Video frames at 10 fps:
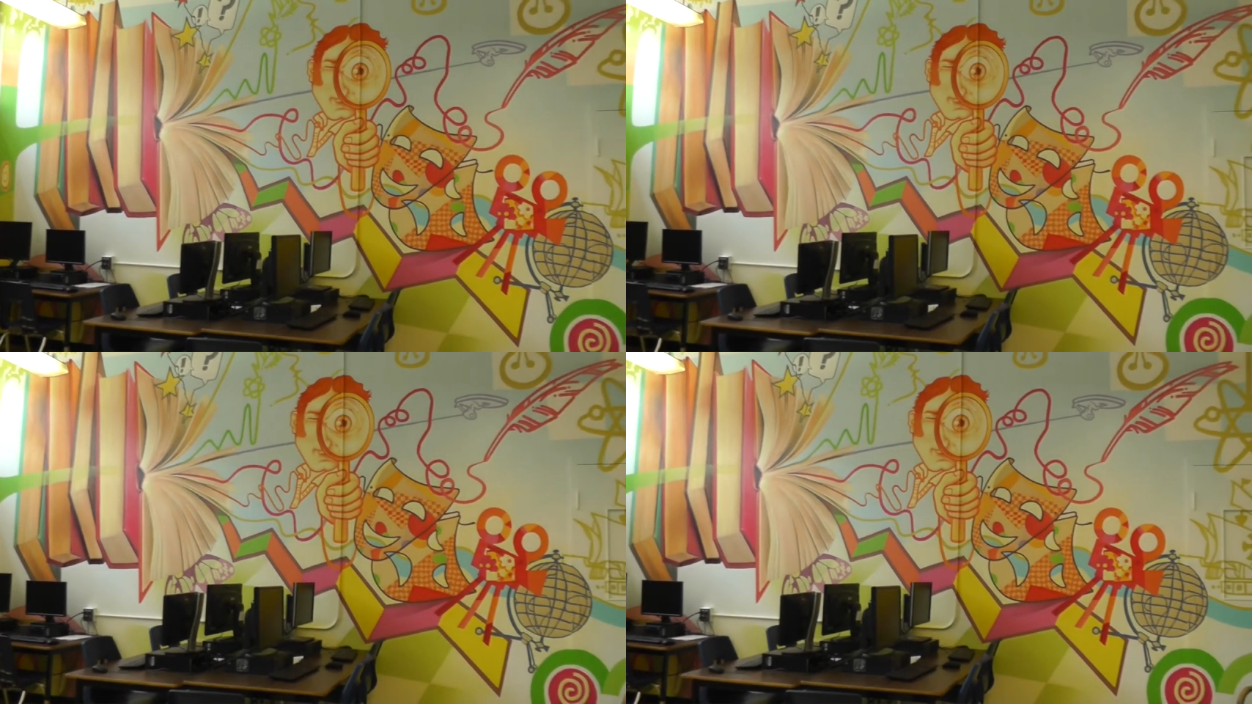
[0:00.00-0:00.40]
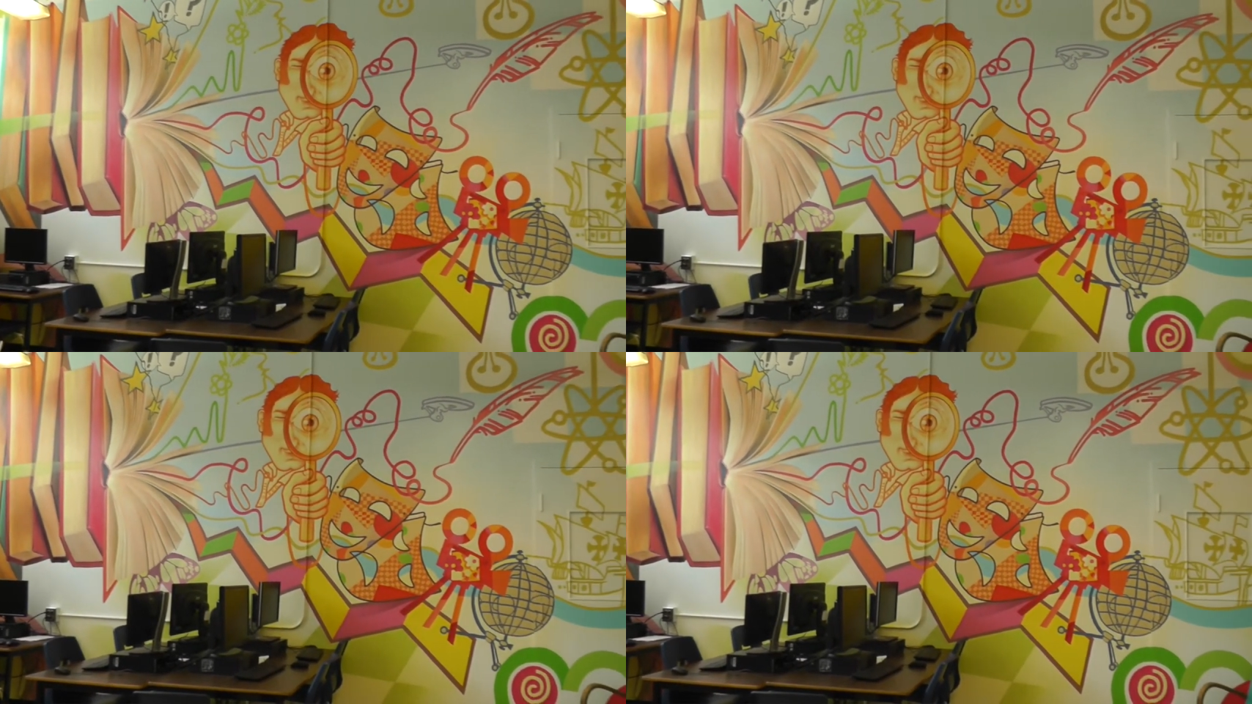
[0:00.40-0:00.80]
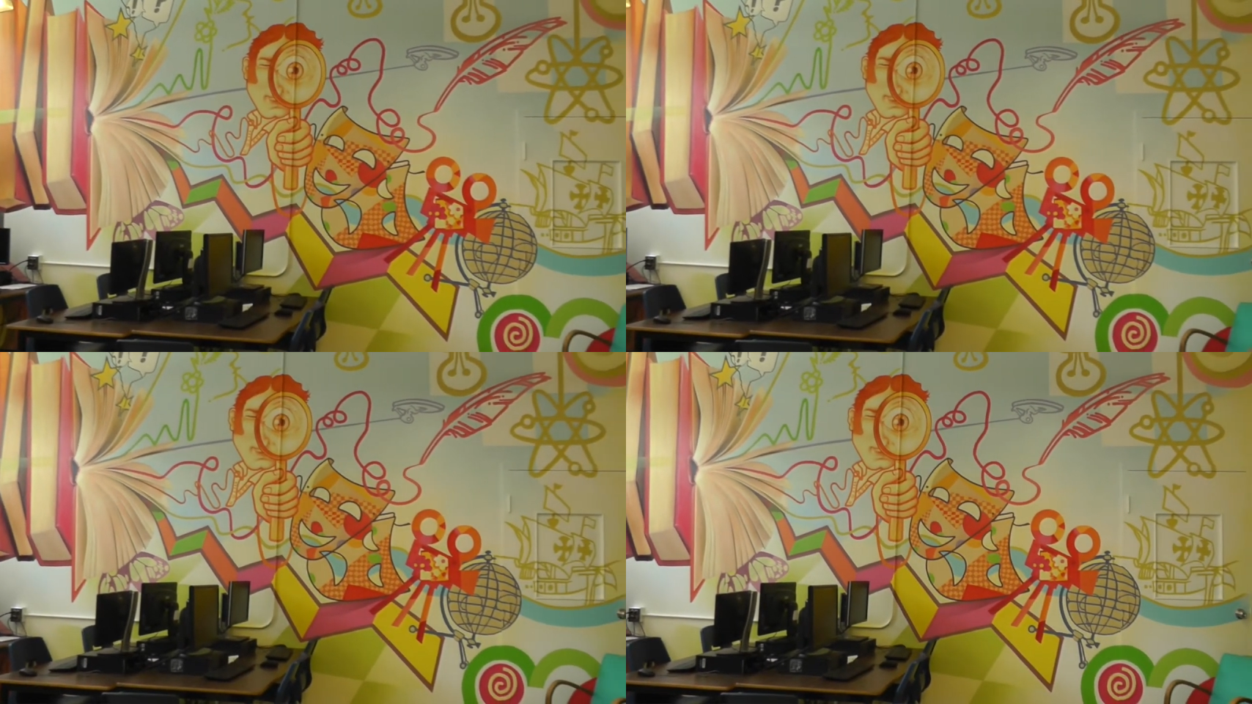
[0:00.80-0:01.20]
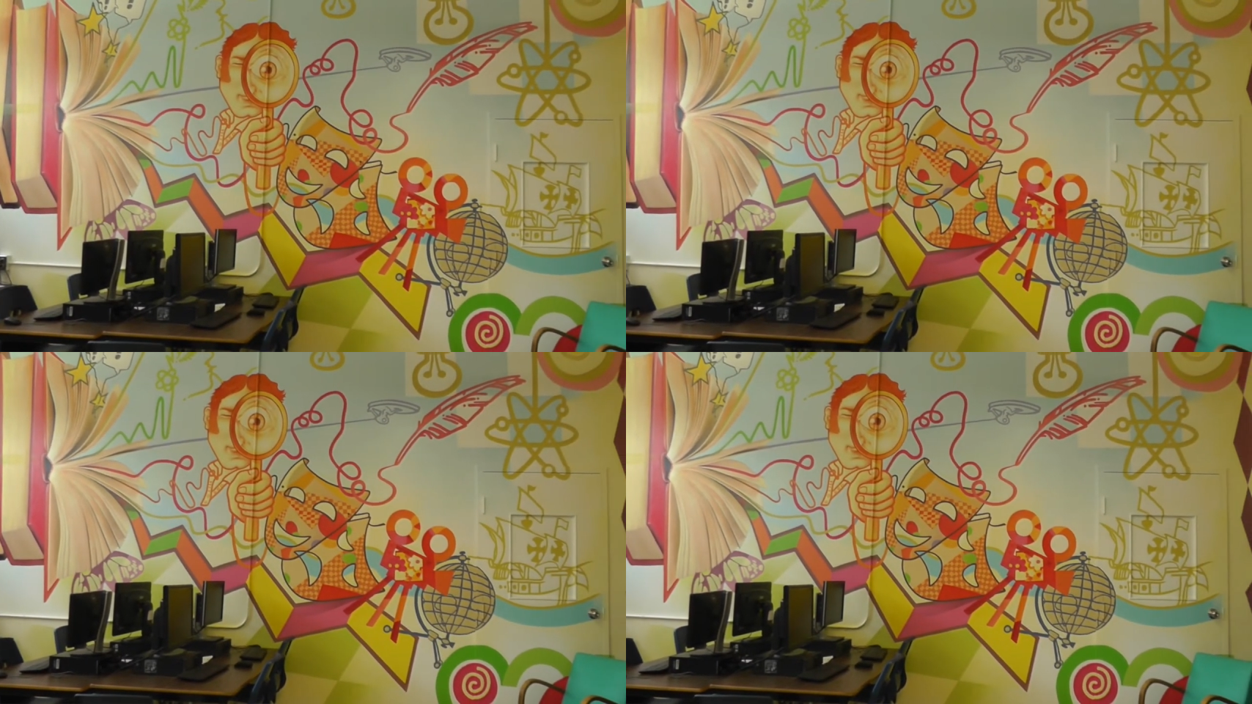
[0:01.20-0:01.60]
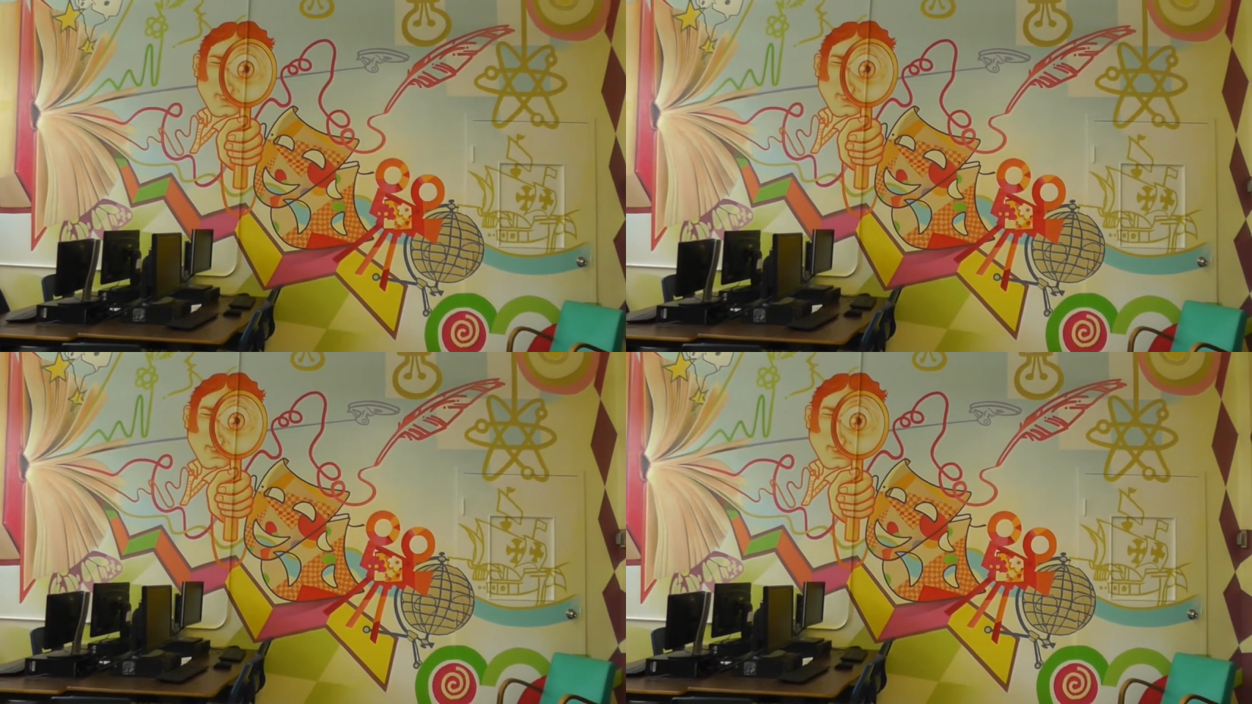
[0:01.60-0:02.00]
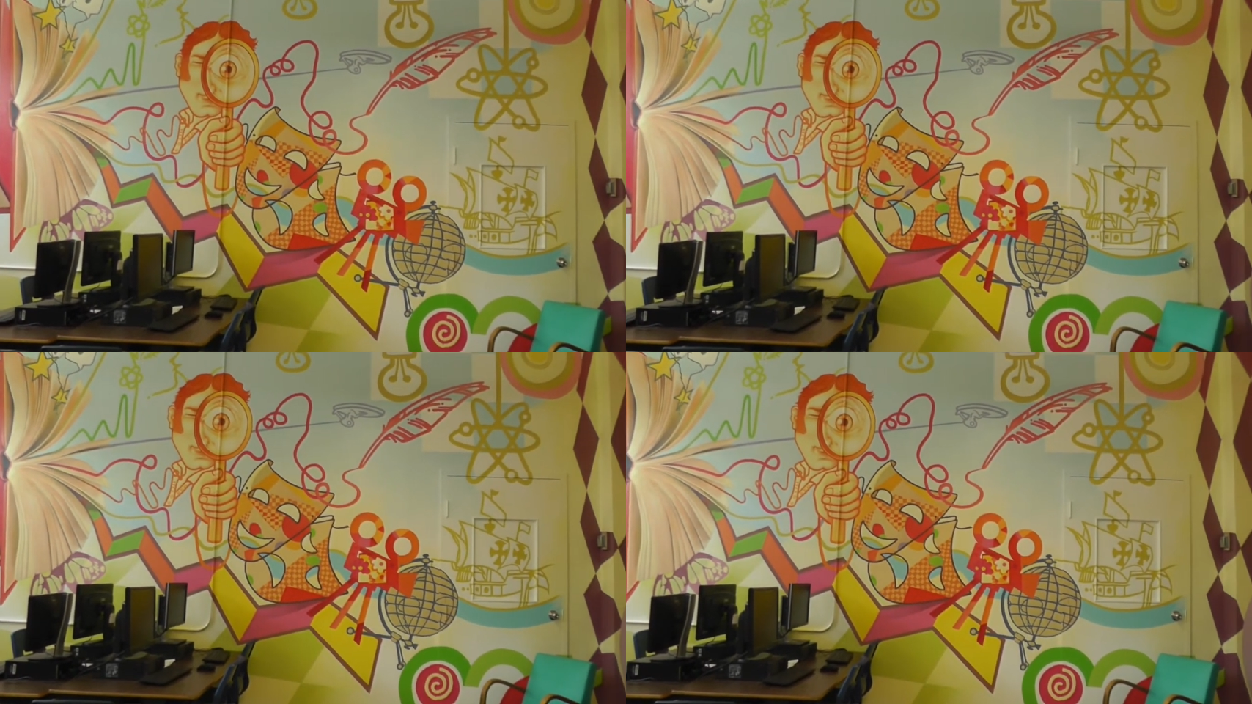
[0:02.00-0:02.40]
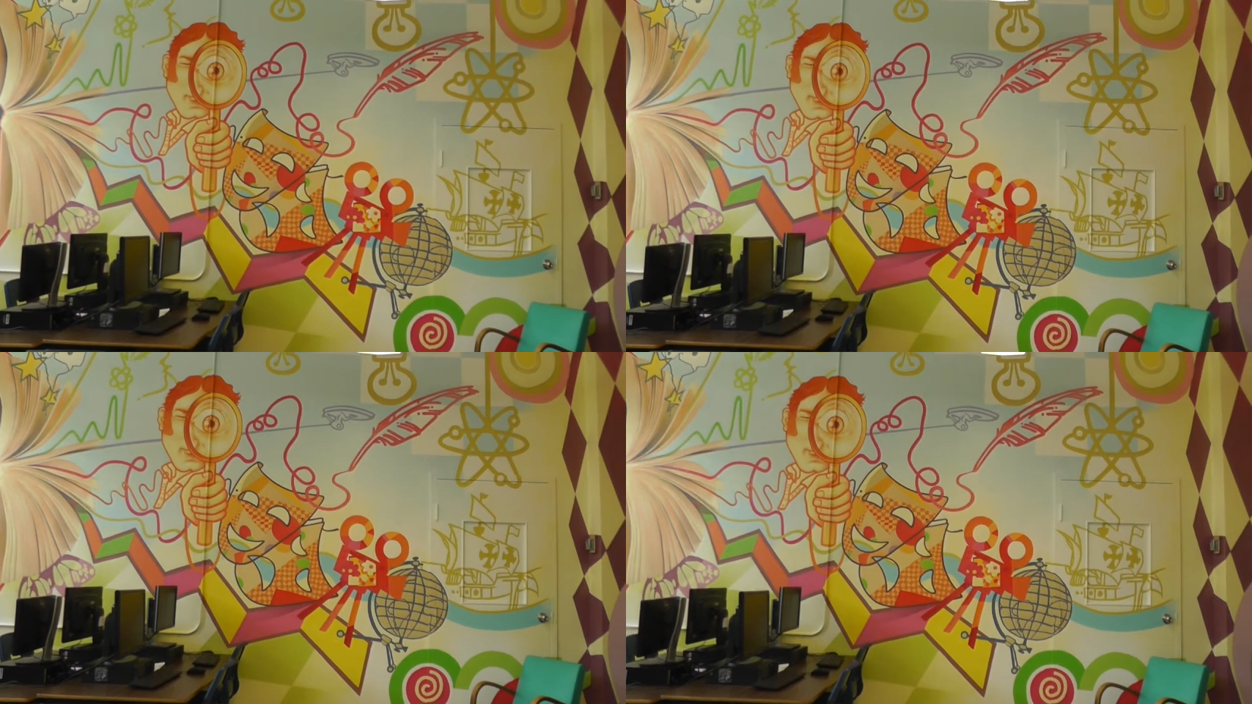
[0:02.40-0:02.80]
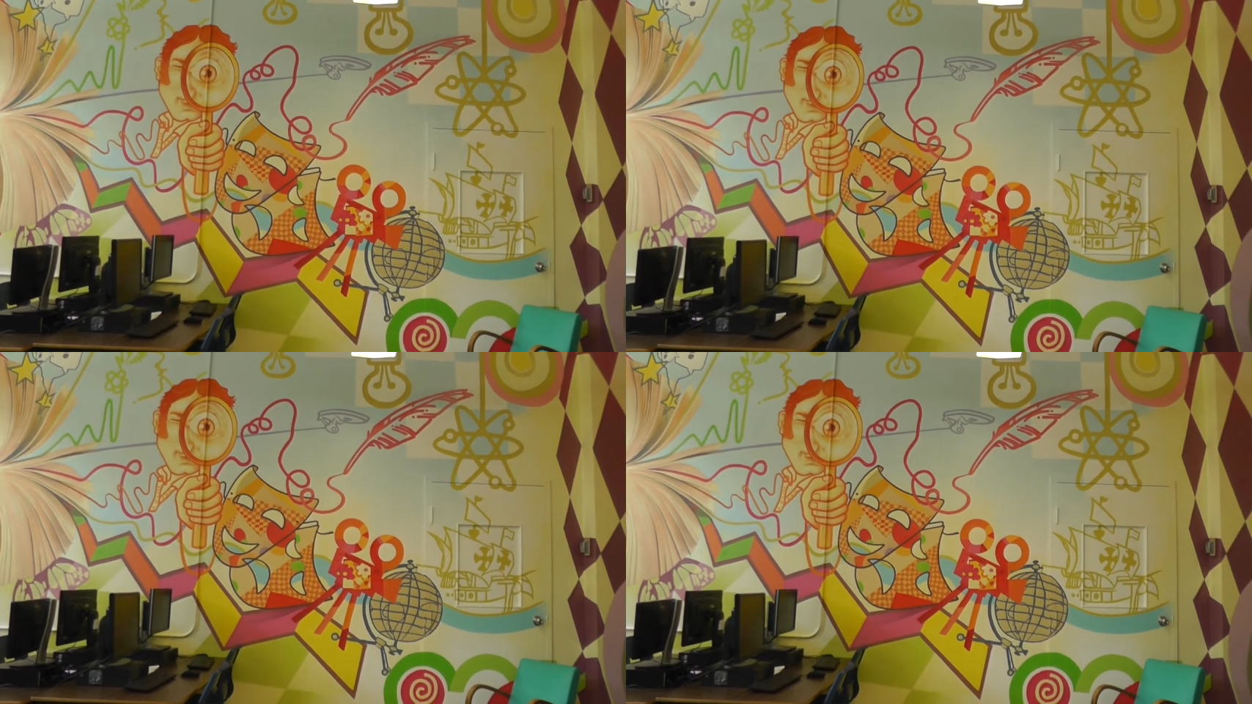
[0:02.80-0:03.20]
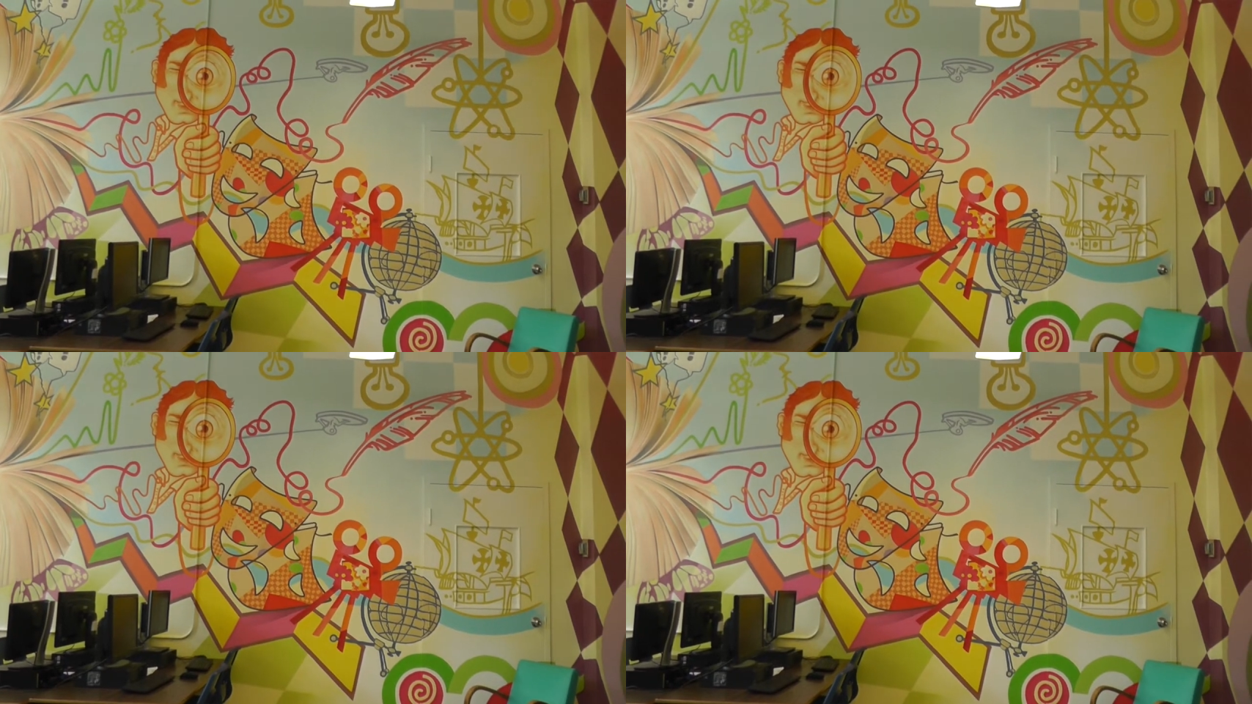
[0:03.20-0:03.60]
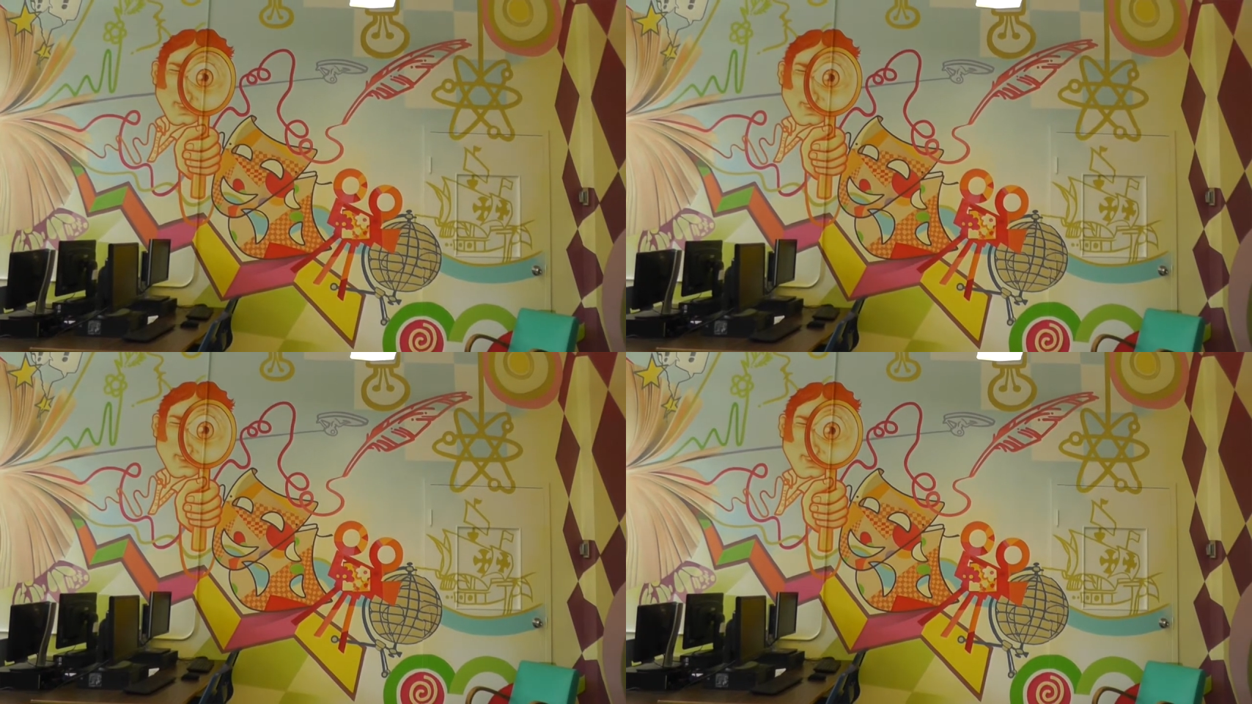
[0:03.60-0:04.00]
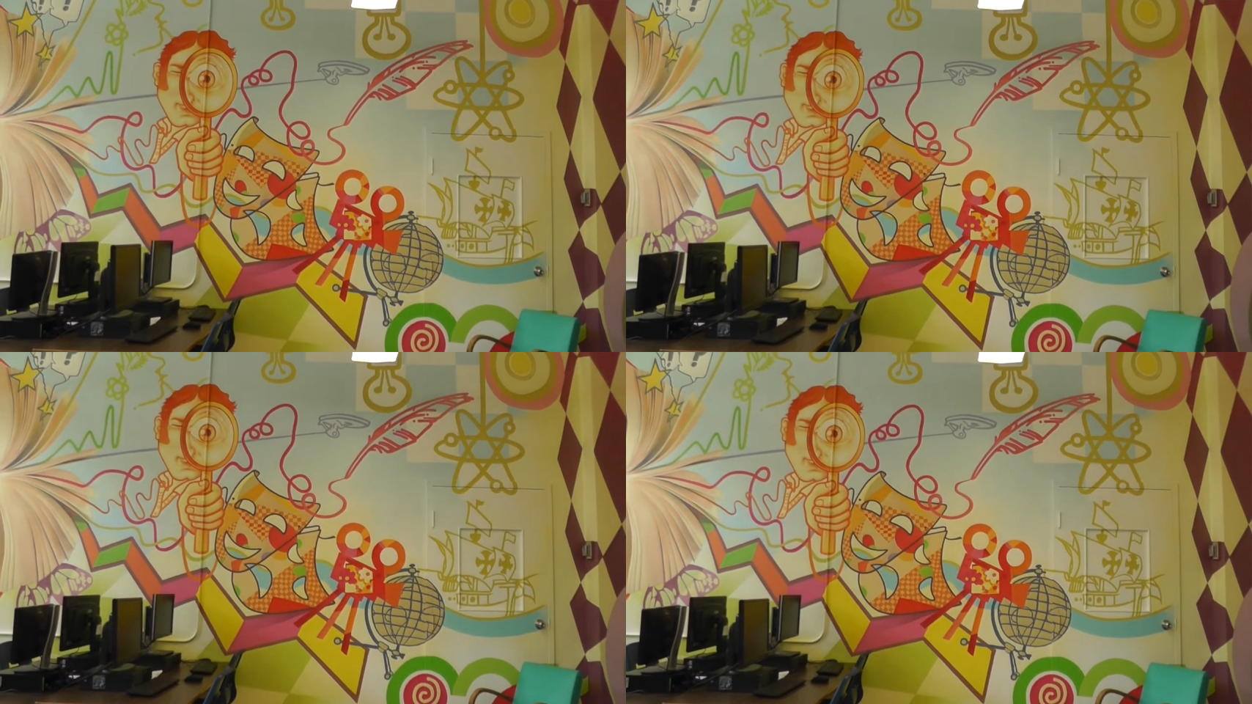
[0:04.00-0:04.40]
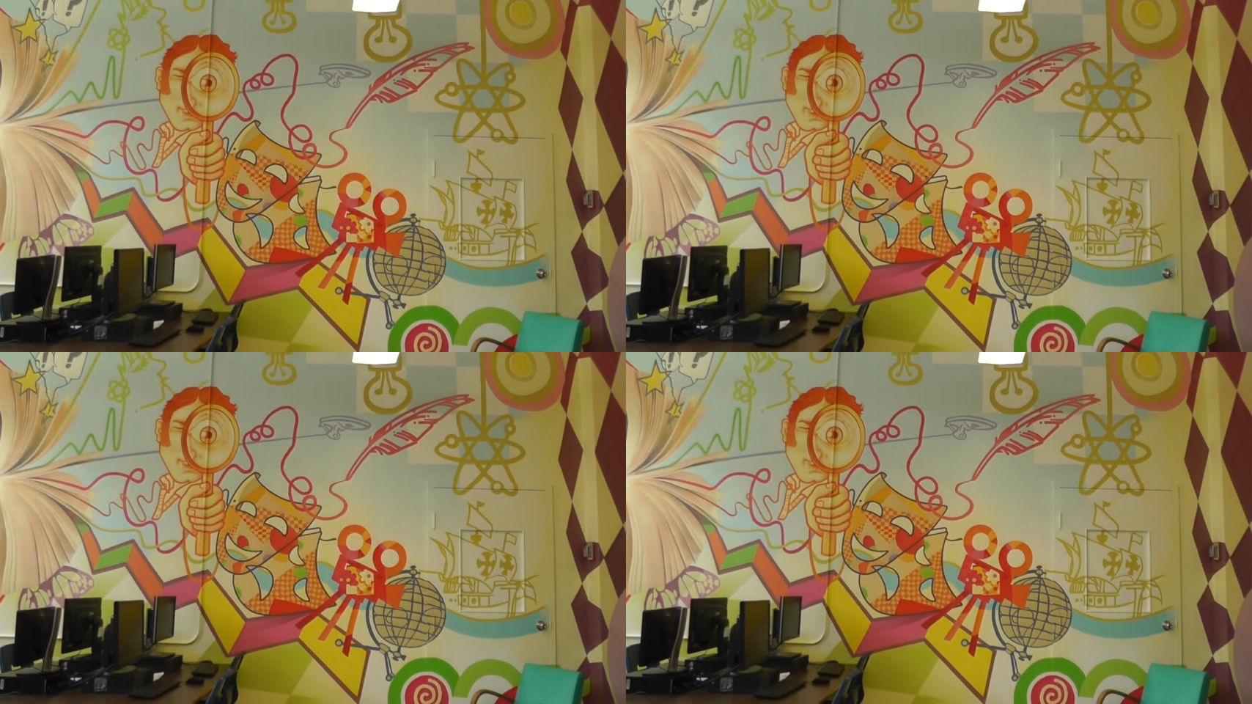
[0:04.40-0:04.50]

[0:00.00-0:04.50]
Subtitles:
[unreadable: no face in view]